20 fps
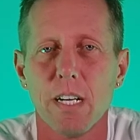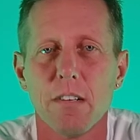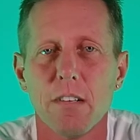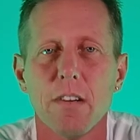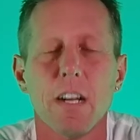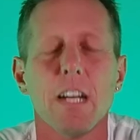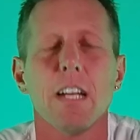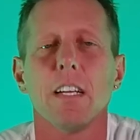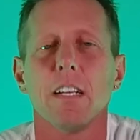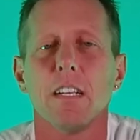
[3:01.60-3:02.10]

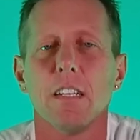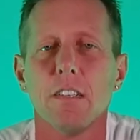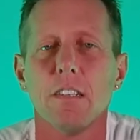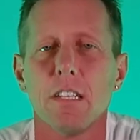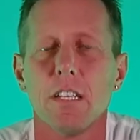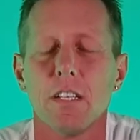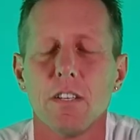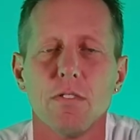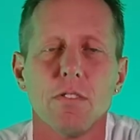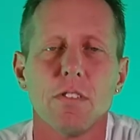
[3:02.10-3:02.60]
right?
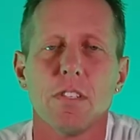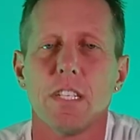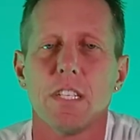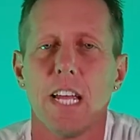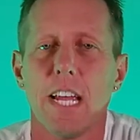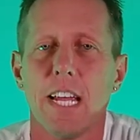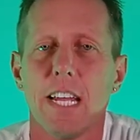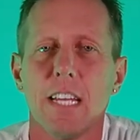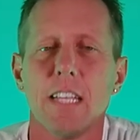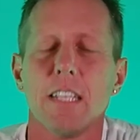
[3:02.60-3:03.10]
The old
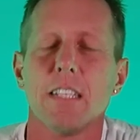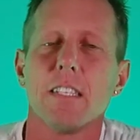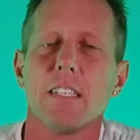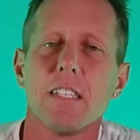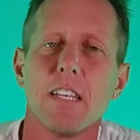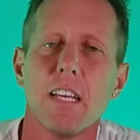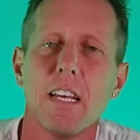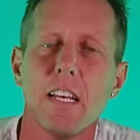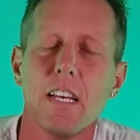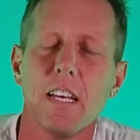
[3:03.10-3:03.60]
saying is,